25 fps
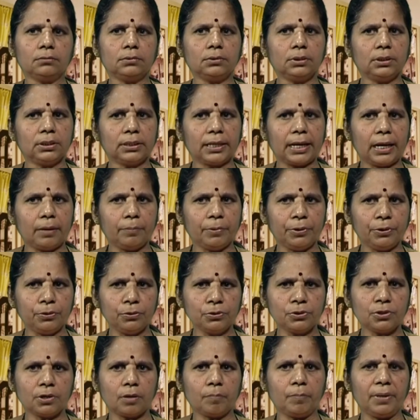it can be
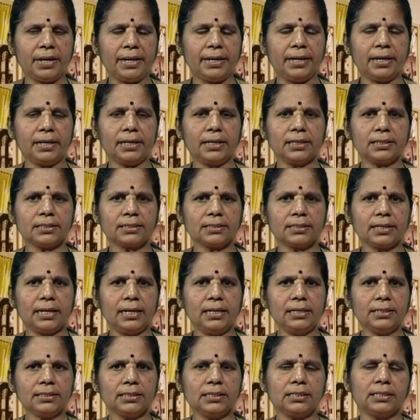used on blended
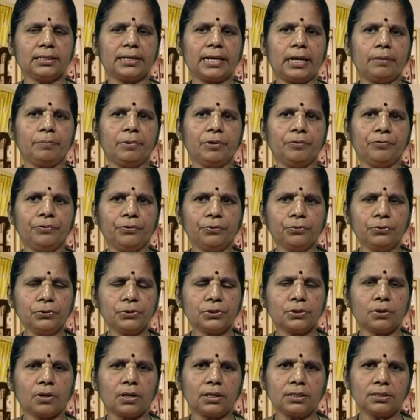textiles, it can be
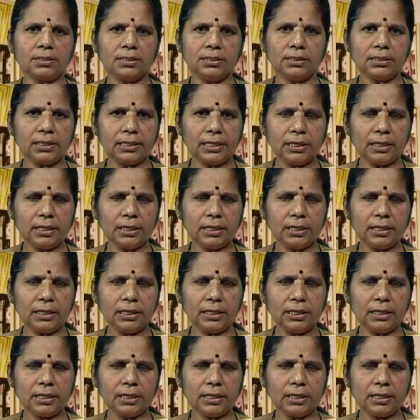used on synthetic